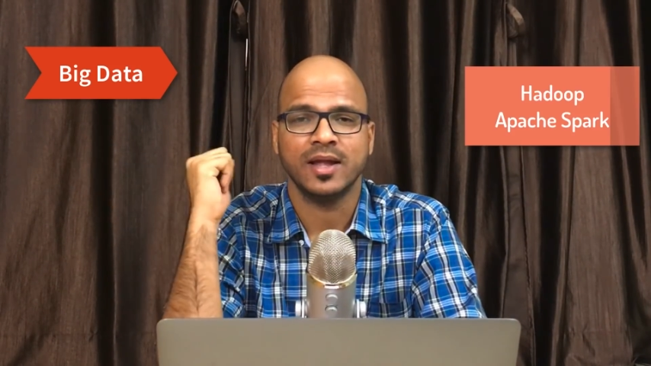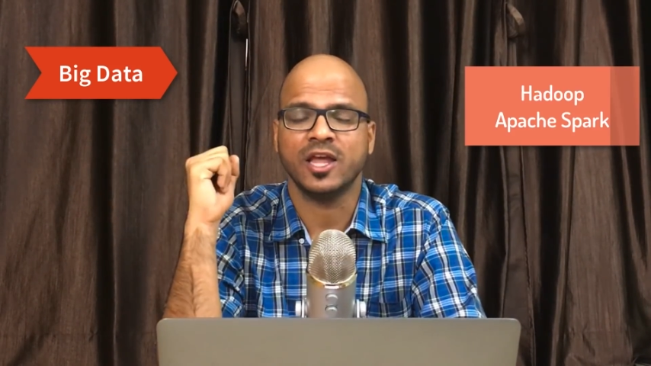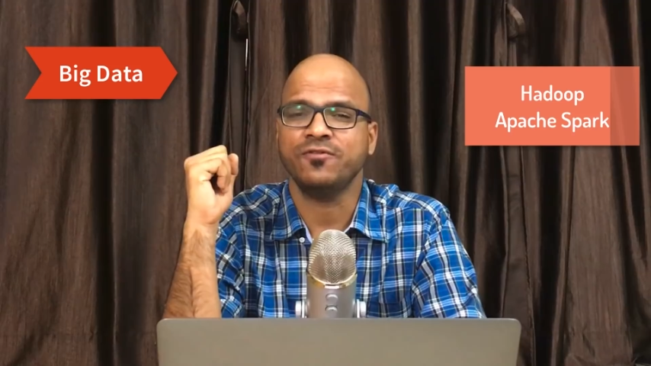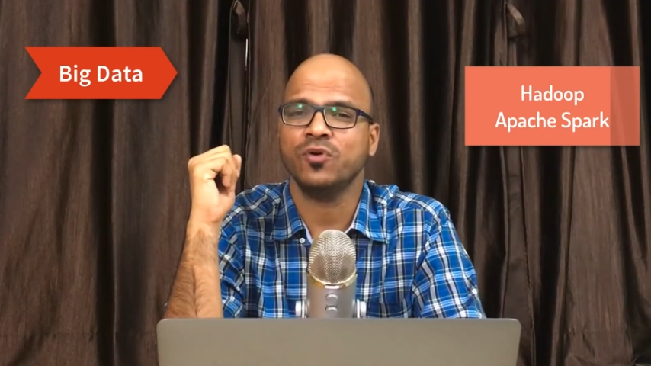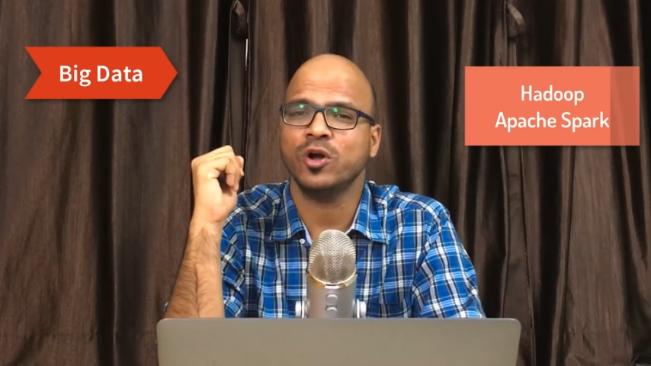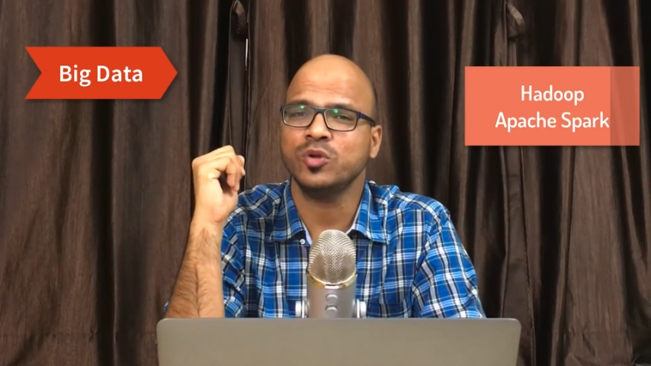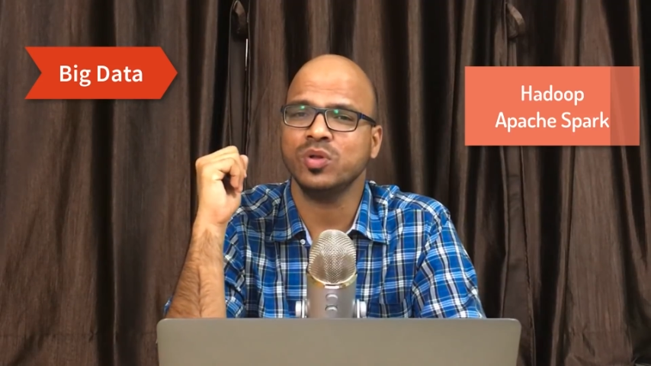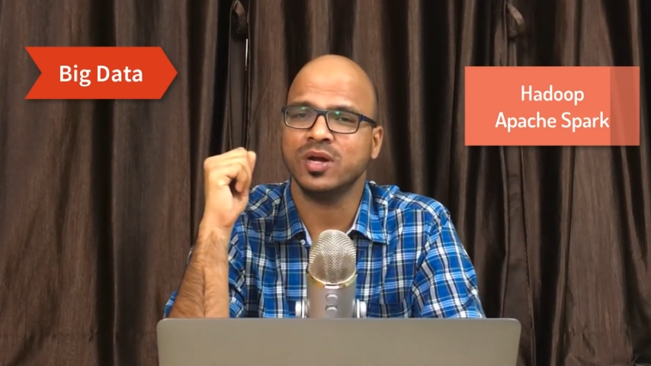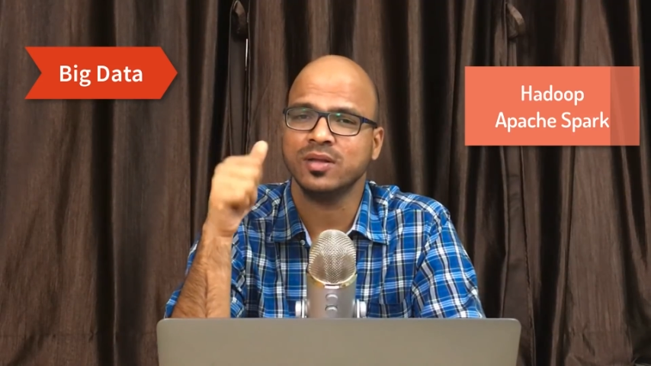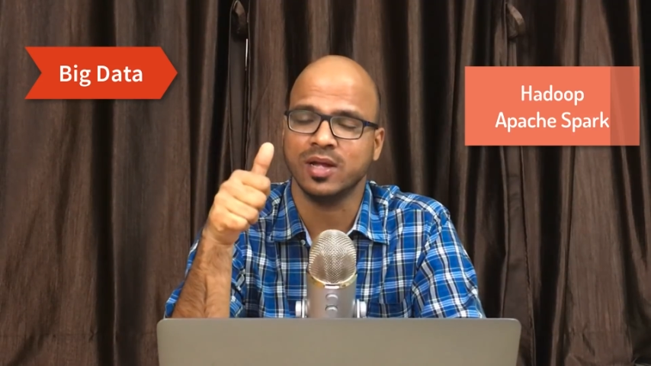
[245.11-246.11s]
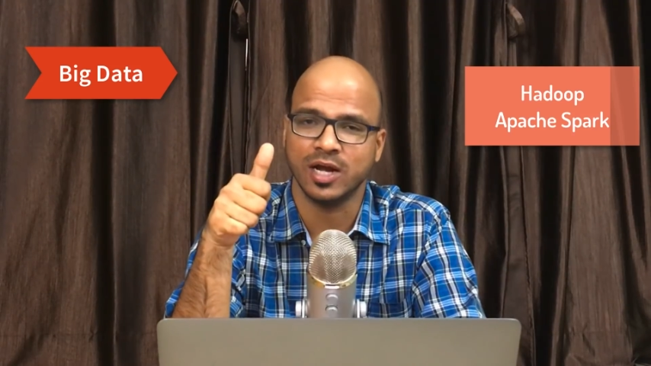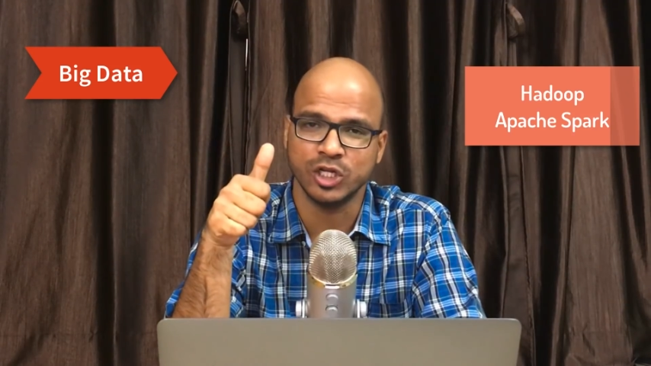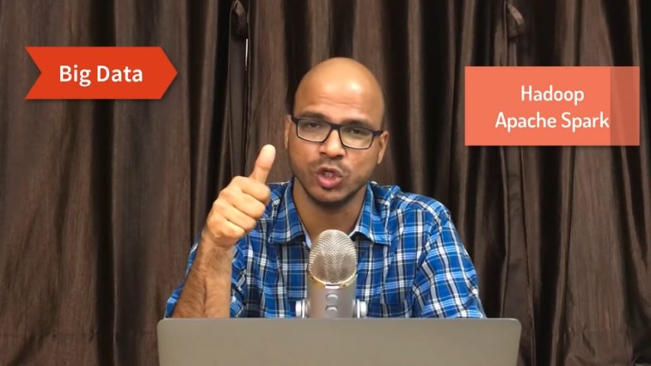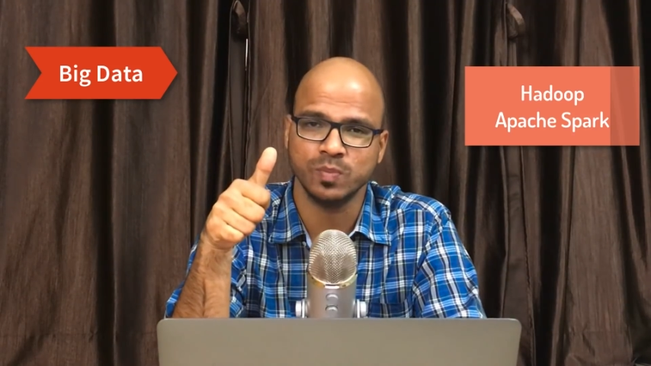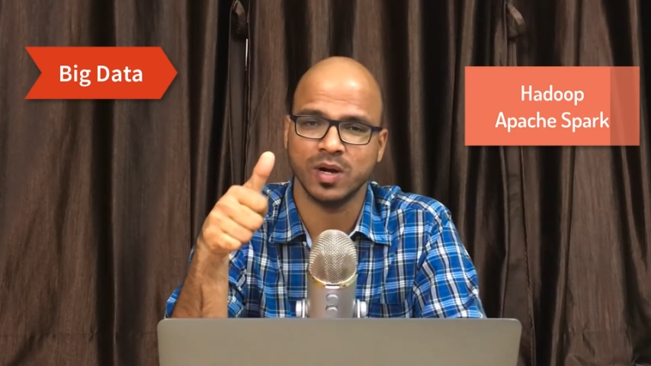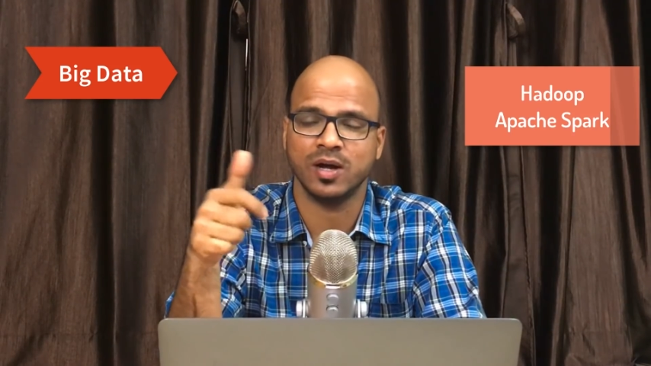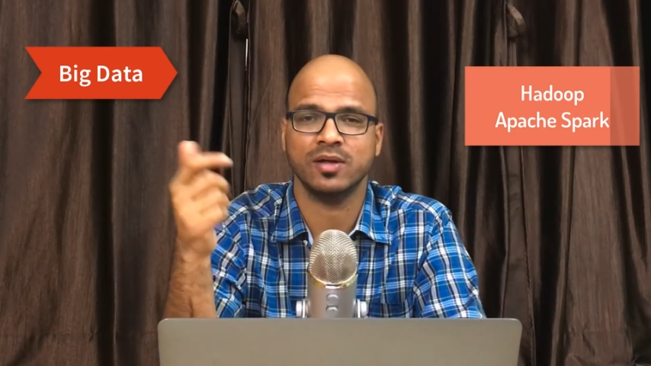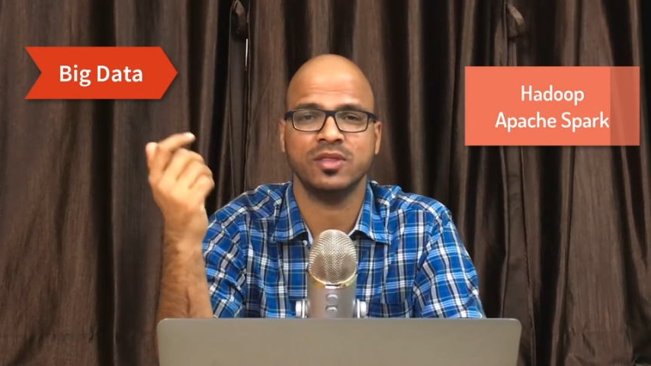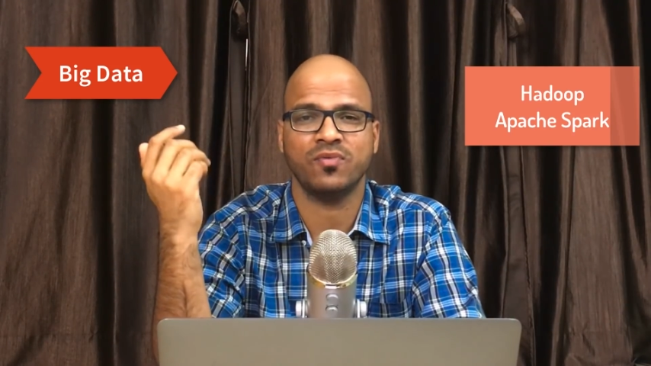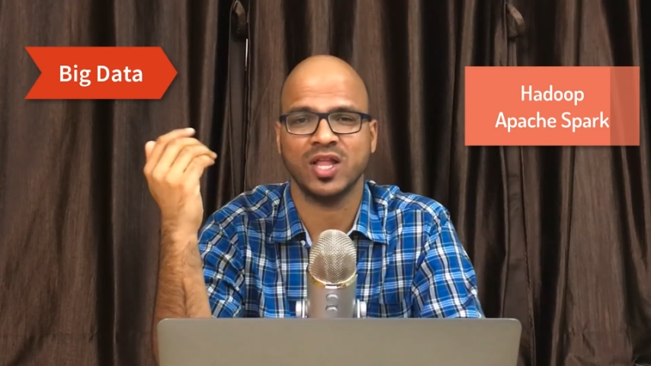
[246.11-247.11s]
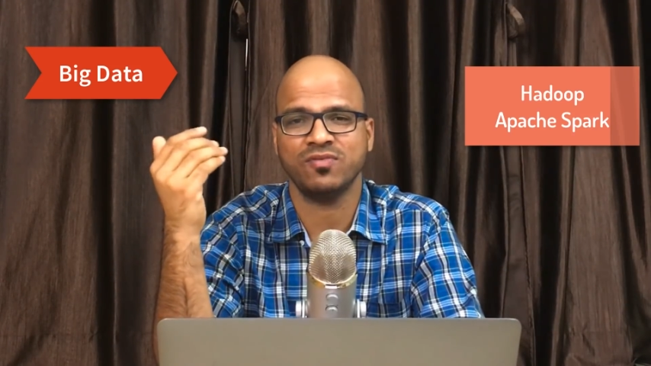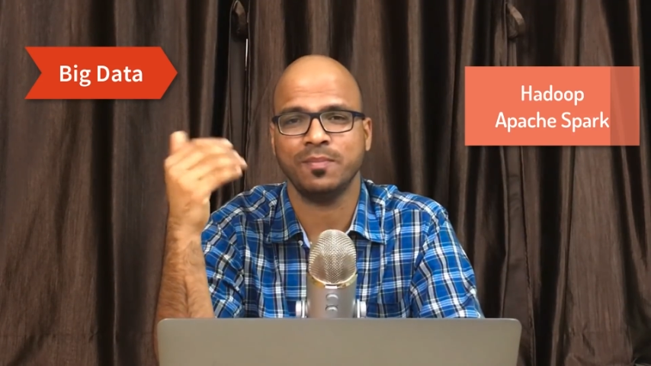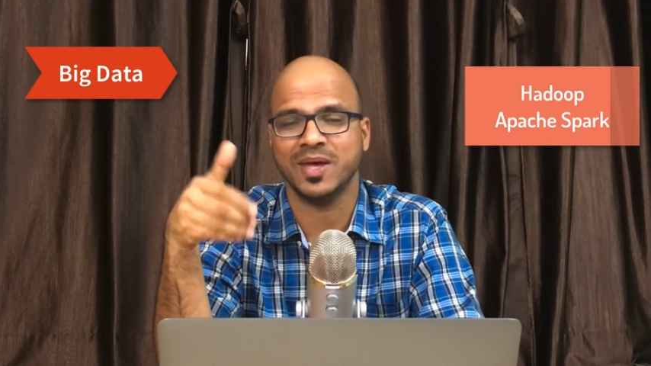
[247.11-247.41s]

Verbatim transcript: Now, if you want to learn Hadoop, uh, the one of the